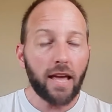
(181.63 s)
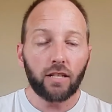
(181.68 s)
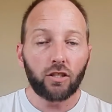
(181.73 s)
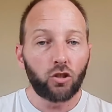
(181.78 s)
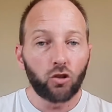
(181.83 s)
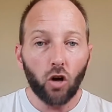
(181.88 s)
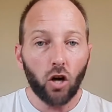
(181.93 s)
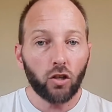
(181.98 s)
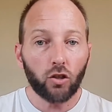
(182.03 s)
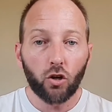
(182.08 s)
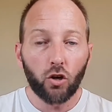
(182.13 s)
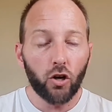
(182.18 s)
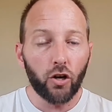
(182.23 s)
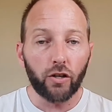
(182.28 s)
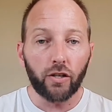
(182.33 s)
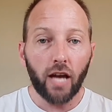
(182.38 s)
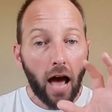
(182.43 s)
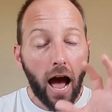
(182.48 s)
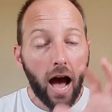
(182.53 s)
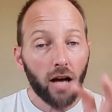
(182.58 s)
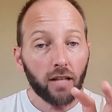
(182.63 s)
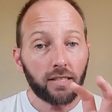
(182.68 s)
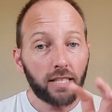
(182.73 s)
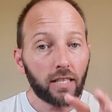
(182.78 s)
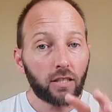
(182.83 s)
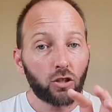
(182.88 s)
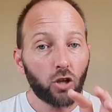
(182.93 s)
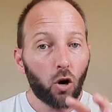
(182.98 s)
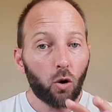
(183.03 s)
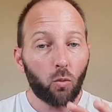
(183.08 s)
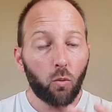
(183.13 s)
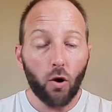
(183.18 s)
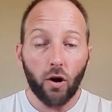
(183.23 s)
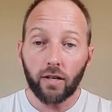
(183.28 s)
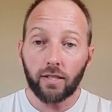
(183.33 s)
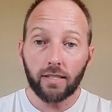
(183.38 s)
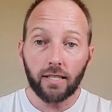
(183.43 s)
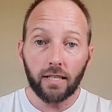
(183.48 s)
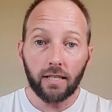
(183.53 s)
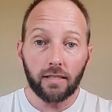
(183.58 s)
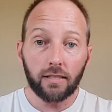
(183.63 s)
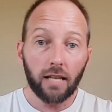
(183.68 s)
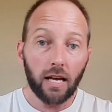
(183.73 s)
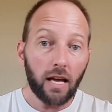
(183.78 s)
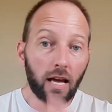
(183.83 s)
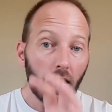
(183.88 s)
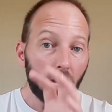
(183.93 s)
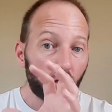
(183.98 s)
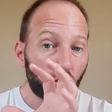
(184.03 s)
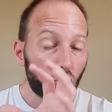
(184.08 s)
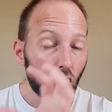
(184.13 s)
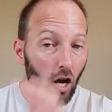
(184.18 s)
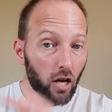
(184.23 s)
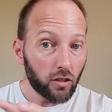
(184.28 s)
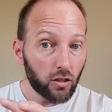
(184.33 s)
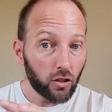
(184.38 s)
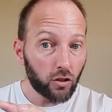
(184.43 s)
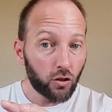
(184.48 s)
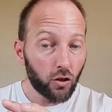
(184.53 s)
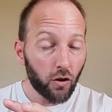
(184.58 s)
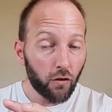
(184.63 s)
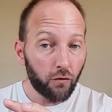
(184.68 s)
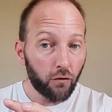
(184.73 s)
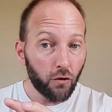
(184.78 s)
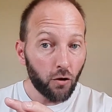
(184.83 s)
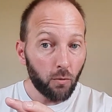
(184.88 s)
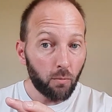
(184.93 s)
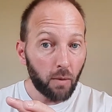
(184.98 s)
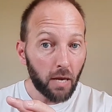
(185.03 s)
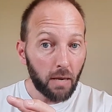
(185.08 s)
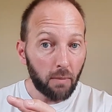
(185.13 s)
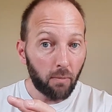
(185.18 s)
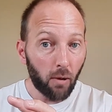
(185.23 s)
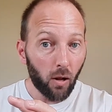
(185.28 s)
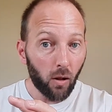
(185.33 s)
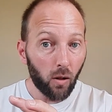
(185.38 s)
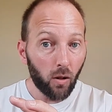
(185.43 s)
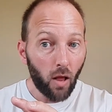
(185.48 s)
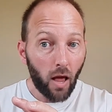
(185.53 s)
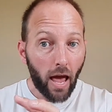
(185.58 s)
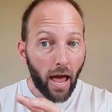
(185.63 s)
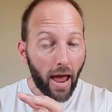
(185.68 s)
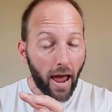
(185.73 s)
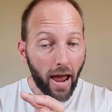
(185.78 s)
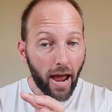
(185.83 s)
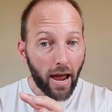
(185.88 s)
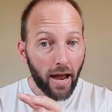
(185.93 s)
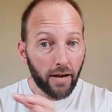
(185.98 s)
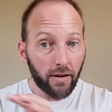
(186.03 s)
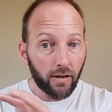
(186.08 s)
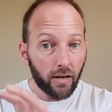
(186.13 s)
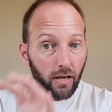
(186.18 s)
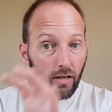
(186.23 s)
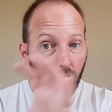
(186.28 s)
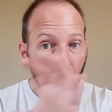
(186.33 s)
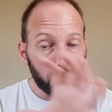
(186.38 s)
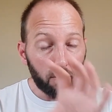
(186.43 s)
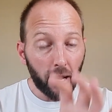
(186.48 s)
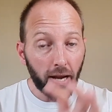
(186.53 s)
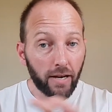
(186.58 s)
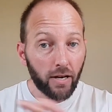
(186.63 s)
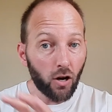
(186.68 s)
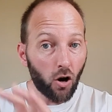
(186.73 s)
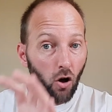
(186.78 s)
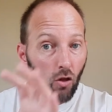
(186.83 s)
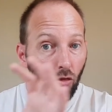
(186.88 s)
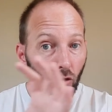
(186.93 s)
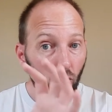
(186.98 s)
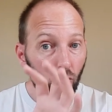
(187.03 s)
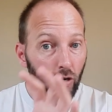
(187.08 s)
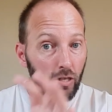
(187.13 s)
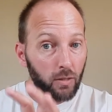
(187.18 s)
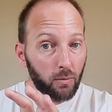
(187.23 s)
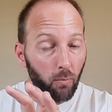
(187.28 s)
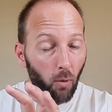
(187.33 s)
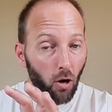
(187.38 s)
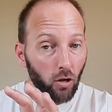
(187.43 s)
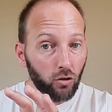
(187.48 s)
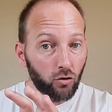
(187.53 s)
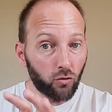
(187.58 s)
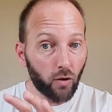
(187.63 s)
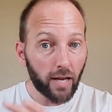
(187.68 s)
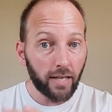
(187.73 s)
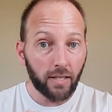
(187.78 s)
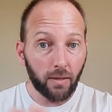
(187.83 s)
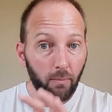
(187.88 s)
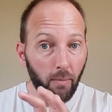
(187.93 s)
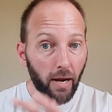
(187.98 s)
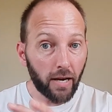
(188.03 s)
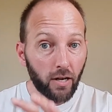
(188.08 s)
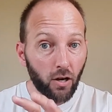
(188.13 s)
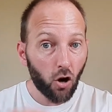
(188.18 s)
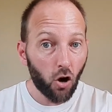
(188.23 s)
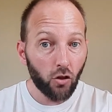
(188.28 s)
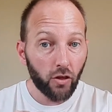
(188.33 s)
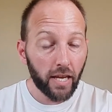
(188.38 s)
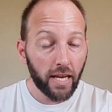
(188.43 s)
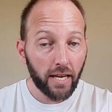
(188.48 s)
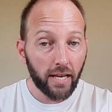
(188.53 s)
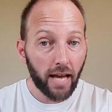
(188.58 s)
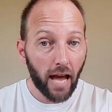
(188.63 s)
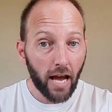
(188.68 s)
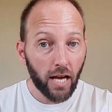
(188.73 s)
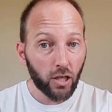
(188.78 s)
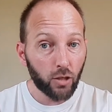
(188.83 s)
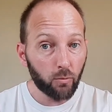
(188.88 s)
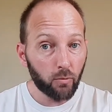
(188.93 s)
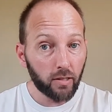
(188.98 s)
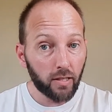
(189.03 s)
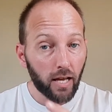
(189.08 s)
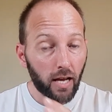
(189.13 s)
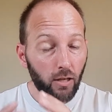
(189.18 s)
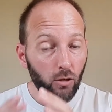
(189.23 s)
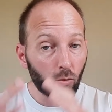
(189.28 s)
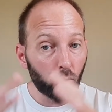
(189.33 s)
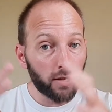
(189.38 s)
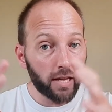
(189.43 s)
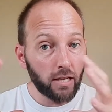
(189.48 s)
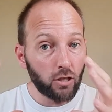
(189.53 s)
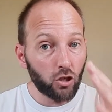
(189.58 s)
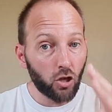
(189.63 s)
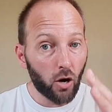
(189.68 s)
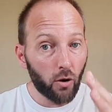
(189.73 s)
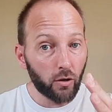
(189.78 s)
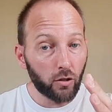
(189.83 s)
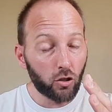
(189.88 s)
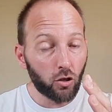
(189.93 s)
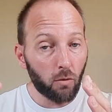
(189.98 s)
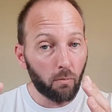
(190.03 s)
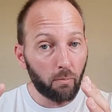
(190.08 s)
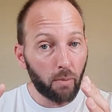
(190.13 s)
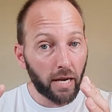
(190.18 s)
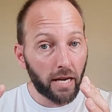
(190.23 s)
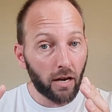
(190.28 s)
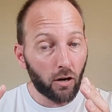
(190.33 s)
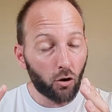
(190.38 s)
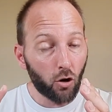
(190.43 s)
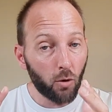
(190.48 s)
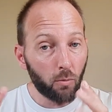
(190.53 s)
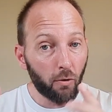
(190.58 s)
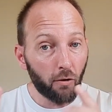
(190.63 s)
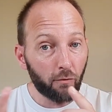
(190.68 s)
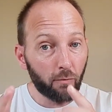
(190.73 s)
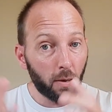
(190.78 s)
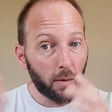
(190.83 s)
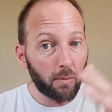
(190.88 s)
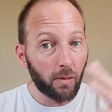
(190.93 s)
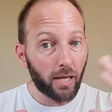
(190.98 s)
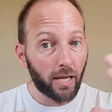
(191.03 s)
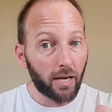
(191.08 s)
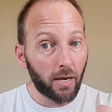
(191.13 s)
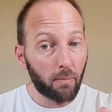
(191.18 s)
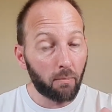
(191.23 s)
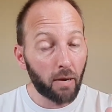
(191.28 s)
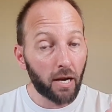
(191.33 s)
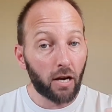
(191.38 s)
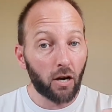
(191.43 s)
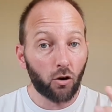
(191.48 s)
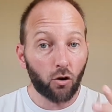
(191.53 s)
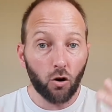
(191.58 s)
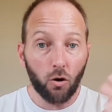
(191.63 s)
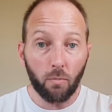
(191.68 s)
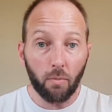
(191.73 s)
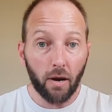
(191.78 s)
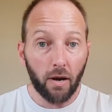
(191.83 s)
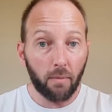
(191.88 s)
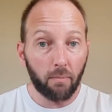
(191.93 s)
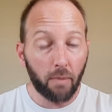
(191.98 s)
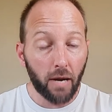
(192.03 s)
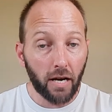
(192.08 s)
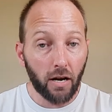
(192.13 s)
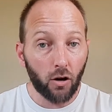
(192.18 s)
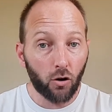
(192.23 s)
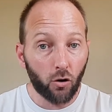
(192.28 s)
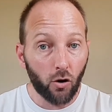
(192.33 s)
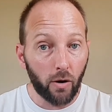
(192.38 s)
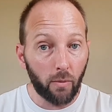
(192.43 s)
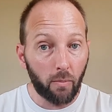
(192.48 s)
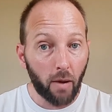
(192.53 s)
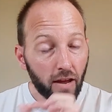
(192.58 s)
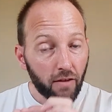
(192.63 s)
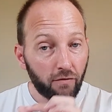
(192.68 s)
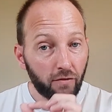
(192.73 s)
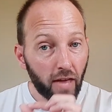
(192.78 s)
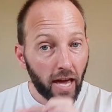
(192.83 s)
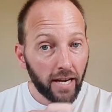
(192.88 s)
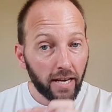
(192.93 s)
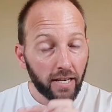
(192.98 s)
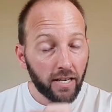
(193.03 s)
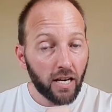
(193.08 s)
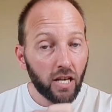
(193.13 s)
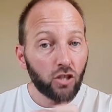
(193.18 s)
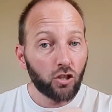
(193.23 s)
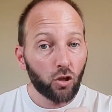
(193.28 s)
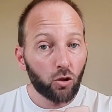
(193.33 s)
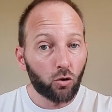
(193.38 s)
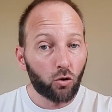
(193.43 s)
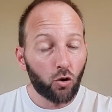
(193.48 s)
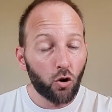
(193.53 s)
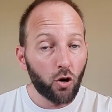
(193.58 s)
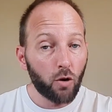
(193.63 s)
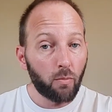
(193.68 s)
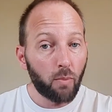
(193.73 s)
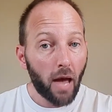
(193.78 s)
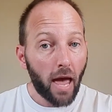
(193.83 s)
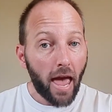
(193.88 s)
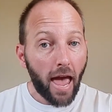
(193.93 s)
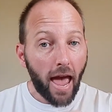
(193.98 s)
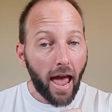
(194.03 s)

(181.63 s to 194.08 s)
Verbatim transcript: is not good. How TikTok works is it shows it to a few people and depending on the response rate depending on the engagement it will then show it to a bigger group of people and a bigger group and a bigger group if that initial group